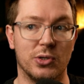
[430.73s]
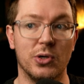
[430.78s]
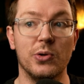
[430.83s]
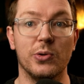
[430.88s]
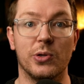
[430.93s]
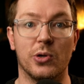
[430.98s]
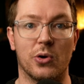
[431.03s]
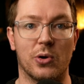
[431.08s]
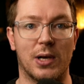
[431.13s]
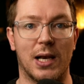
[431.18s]
to
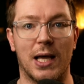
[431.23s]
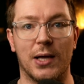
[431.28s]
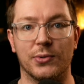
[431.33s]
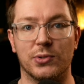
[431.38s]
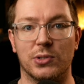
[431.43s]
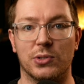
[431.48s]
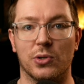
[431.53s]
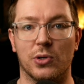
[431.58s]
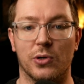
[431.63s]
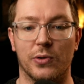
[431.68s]
your cloud
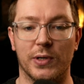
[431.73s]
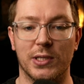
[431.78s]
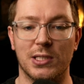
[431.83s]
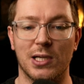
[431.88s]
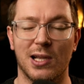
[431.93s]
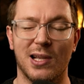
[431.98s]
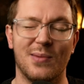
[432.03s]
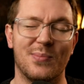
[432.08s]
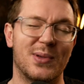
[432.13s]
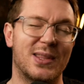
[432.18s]

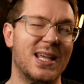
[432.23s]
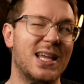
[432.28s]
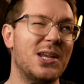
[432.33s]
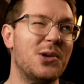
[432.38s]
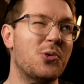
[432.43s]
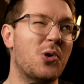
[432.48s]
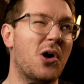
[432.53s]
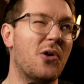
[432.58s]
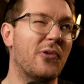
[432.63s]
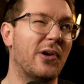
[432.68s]
storage, but then
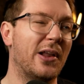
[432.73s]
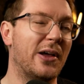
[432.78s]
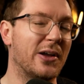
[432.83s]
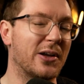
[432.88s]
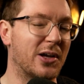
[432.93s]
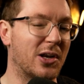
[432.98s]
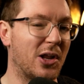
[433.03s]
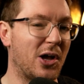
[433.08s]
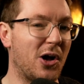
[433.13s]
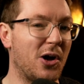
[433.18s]
you are
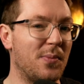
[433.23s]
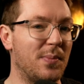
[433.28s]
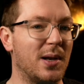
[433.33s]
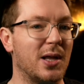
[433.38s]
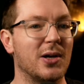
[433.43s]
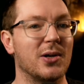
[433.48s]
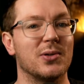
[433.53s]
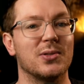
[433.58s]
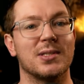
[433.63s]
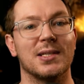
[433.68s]
relying on
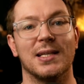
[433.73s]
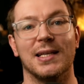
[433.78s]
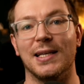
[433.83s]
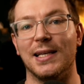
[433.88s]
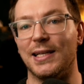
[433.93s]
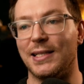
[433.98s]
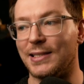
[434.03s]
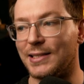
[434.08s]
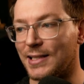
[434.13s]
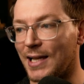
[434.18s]
uploads
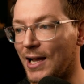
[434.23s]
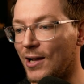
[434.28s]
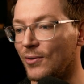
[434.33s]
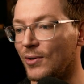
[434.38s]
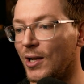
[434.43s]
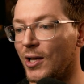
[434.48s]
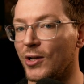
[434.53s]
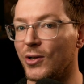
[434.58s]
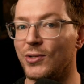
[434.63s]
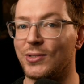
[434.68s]
and
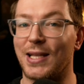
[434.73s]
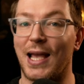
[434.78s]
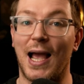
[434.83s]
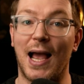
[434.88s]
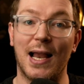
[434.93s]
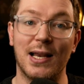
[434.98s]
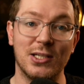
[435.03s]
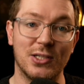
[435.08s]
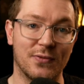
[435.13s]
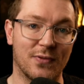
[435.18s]
downloads,
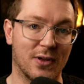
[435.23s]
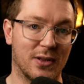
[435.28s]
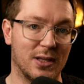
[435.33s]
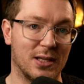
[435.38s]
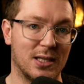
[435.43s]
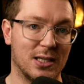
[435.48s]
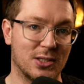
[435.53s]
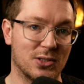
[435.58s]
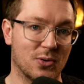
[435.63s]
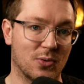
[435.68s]
and you've got the
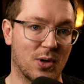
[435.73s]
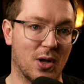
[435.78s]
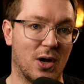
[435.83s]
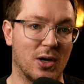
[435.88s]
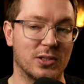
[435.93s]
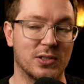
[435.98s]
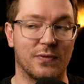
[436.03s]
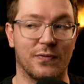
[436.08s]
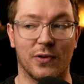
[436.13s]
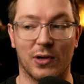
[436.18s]
additional
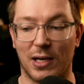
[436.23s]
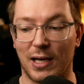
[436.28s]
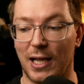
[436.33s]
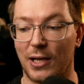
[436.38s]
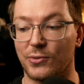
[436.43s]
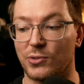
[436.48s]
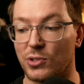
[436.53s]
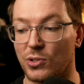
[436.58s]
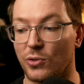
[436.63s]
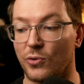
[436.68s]
cost for
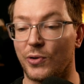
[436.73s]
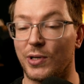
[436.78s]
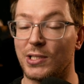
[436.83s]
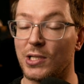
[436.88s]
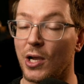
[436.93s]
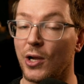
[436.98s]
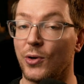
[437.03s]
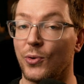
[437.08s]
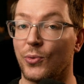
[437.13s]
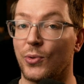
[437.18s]
cloud storage
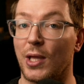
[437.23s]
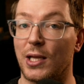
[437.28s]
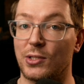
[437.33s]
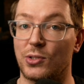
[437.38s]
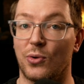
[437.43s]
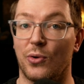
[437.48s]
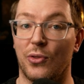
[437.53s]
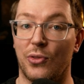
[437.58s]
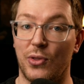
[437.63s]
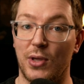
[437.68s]
and all that
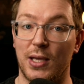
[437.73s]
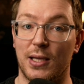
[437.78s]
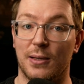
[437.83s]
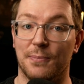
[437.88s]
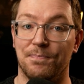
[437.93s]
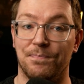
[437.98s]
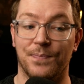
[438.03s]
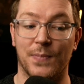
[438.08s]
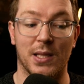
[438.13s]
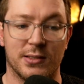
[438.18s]
sort of thing.
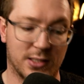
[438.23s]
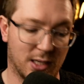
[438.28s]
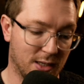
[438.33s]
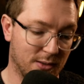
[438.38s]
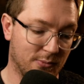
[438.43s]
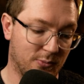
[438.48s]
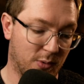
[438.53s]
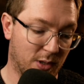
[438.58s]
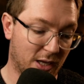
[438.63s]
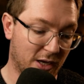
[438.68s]

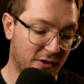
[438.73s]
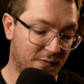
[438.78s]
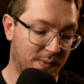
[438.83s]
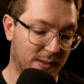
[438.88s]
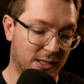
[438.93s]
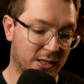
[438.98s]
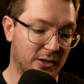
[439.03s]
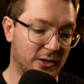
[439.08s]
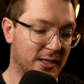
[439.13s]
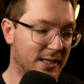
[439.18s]
So what I've
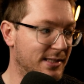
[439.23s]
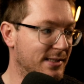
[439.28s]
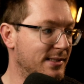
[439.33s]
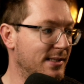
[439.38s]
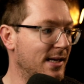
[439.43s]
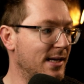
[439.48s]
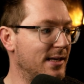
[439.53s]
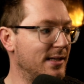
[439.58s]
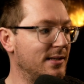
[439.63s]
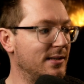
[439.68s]
been doing
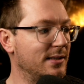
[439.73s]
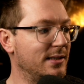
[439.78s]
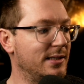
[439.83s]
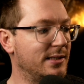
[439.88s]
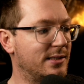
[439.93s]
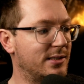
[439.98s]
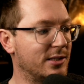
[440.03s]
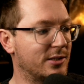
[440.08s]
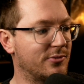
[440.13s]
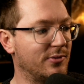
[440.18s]
instead
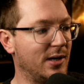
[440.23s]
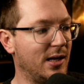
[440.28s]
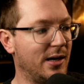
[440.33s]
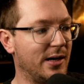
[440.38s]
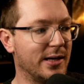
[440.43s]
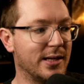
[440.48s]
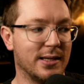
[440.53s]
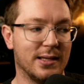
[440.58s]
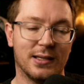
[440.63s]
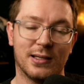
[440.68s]
is just
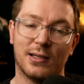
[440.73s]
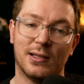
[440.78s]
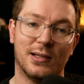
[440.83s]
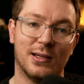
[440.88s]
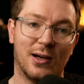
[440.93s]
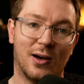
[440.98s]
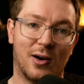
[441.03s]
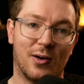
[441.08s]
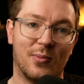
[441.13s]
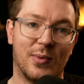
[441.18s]
relying
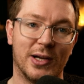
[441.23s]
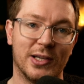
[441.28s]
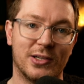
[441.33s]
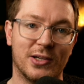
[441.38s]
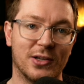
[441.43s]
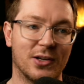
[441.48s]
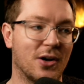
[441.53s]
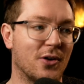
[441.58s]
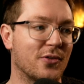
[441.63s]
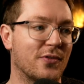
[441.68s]
on my
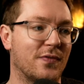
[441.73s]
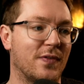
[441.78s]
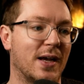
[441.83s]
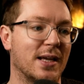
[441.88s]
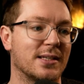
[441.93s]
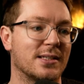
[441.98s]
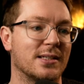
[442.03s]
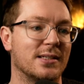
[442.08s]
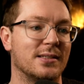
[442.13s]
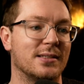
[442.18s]
good
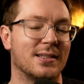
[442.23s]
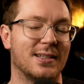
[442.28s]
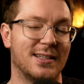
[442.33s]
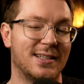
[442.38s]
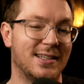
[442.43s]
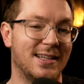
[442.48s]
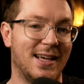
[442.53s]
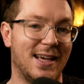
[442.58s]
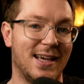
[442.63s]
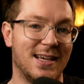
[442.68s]
old-fashioned
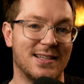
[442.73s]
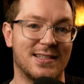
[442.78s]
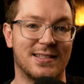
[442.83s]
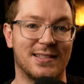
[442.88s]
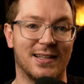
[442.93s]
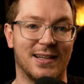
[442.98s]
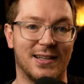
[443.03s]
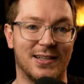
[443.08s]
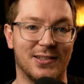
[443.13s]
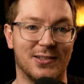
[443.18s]

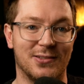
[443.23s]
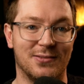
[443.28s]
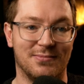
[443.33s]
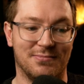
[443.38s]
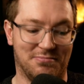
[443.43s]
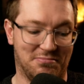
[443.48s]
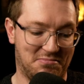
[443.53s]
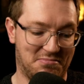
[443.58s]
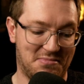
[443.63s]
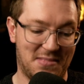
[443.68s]

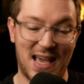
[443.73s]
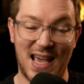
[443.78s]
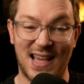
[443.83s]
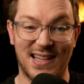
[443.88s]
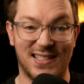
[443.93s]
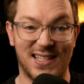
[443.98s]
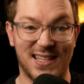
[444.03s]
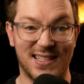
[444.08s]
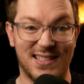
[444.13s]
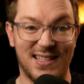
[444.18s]
external
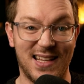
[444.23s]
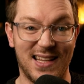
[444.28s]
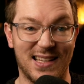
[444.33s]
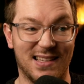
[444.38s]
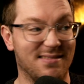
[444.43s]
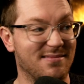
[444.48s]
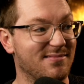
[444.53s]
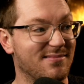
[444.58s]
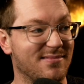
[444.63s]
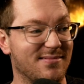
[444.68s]

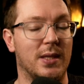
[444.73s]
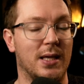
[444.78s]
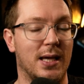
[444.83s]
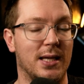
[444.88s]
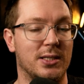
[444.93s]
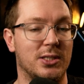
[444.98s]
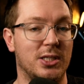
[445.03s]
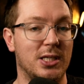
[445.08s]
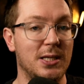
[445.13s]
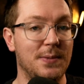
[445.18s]
SSD.
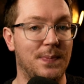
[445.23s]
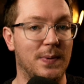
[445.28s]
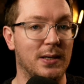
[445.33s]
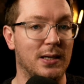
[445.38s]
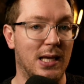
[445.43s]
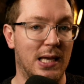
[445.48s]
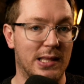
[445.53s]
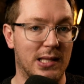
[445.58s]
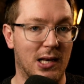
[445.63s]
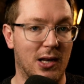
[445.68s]
They're
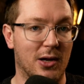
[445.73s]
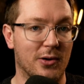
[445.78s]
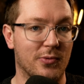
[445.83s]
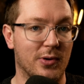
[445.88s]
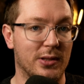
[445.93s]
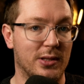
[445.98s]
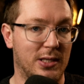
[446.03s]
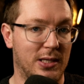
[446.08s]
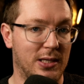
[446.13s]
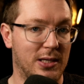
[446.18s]
cheaper in the long
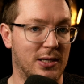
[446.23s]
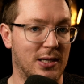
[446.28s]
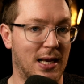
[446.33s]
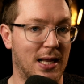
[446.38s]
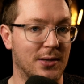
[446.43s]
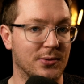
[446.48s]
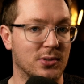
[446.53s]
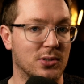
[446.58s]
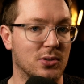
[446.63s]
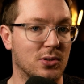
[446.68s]
run than your
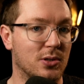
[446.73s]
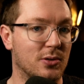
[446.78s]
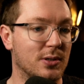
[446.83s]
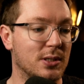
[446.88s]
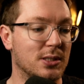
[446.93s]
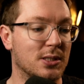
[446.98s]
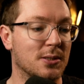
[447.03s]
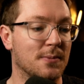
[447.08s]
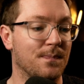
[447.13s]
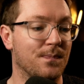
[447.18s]
cloud
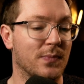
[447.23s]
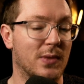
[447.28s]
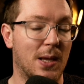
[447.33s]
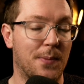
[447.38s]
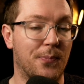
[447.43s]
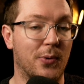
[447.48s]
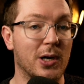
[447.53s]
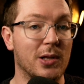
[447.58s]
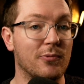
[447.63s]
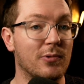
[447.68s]
storage.
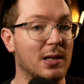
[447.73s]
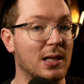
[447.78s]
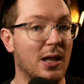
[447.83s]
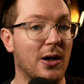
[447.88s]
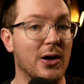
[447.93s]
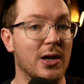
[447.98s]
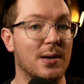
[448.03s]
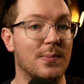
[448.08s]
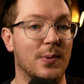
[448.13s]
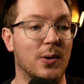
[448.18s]
They're pretty
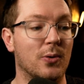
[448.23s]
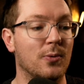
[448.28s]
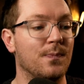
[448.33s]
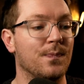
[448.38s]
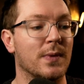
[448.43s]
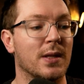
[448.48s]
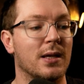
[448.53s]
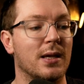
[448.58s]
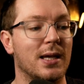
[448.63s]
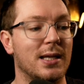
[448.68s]
reliable,
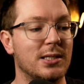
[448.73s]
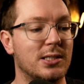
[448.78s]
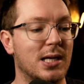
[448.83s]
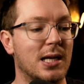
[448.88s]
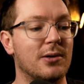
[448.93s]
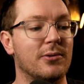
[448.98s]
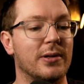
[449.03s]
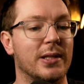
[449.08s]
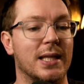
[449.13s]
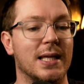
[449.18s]
and
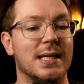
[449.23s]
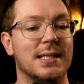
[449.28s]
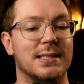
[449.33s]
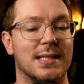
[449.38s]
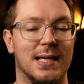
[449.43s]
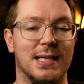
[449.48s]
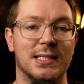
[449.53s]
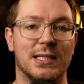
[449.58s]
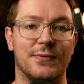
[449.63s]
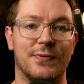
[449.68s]
generally these
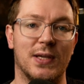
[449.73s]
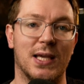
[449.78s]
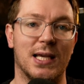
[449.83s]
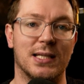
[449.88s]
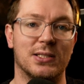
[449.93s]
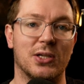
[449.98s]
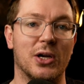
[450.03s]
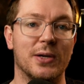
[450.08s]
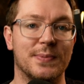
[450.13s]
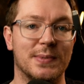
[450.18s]
days, if you get
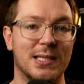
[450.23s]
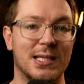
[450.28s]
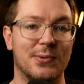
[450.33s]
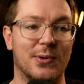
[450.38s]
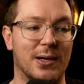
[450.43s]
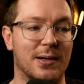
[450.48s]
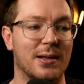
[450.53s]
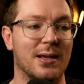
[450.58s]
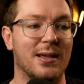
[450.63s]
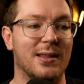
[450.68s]
a Type-C
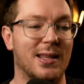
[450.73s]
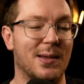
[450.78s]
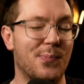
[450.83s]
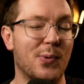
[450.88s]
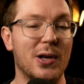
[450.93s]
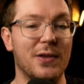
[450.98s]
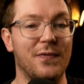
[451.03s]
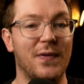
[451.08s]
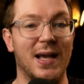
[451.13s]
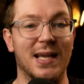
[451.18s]
one, they're
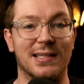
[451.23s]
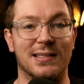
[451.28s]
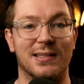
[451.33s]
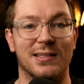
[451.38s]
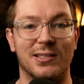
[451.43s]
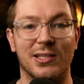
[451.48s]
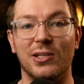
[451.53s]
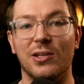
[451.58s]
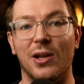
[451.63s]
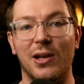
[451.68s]
pretty
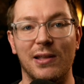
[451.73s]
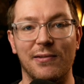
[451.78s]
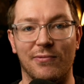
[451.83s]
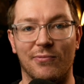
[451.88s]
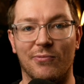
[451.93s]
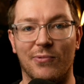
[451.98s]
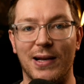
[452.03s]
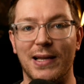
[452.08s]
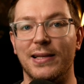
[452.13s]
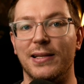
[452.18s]
fast. So you don't
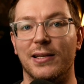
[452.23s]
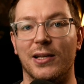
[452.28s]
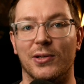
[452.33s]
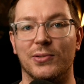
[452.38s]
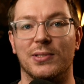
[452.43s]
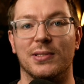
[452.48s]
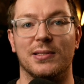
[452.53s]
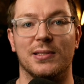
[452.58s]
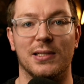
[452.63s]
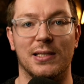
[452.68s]
even really
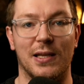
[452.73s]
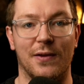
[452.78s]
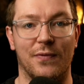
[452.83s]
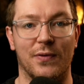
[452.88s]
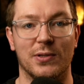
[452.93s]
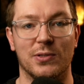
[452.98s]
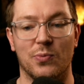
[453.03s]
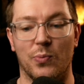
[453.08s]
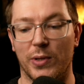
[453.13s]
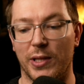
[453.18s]
notice the
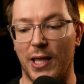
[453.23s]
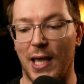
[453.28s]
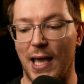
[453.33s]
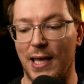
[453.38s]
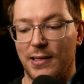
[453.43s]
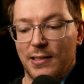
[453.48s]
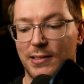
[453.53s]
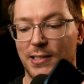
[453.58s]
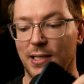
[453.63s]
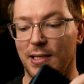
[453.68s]
difference whether you're
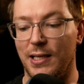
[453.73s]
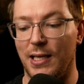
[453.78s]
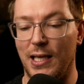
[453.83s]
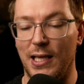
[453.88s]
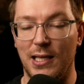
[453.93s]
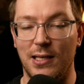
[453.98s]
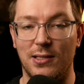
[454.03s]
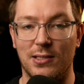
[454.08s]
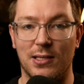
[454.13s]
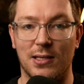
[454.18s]
editing
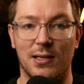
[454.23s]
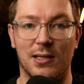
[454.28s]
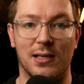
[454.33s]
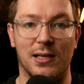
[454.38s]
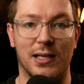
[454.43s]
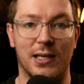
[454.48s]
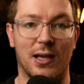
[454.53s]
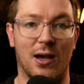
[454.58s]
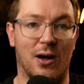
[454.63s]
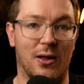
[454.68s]

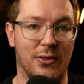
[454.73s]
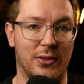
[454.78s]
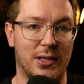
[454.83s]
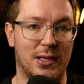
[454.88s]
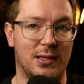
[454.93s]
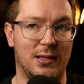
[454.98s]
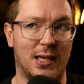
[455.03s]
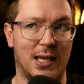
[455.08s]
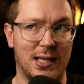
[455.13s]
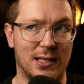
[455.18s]
internally on
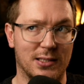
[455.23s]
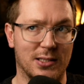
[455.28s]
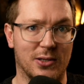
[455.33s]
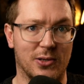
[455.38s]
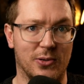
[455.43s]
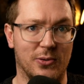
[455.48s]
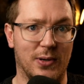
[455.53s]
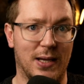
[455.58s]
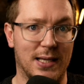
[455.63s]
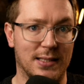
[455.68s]
the
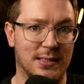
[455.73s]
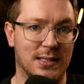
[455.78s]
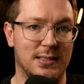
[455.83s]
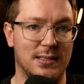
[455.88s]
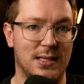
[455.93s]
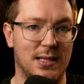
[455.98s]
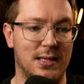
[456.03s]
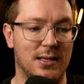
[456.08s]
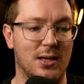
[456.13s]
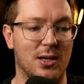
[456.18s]
internal
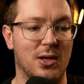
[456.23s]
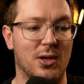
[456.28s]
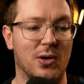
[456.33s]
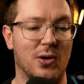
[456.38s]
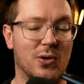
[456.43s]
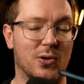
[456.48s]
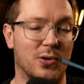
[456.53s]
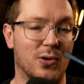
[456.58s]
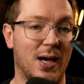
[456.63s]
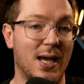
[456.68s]
SSD
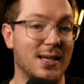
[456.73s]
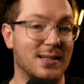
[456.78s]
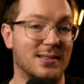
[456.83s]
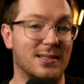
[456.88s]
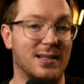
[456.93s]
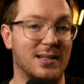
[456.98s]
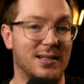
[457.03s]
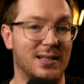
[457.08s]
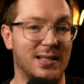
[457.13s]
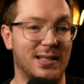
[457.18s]
or
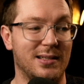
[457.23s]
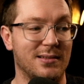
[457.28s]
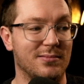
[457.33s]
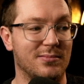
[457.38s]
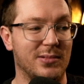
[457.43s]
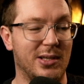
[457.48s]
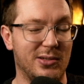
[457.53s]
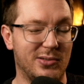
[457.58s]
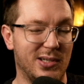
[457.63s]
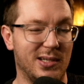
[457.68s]
externally
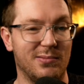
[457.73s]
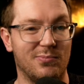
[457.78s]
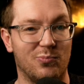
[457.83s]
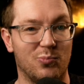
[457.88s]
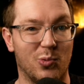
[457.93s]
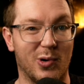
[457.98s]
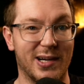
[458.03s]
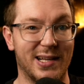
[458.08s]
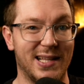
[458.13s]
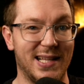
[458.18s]
using
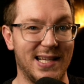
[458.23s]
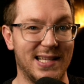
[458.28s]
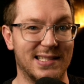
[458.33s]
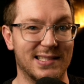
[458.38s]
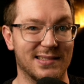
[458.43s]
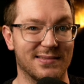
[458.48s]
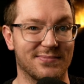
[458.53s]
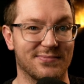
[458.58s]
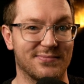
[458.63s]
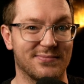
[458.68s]
one of
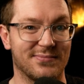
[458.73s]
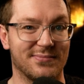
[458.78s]
these.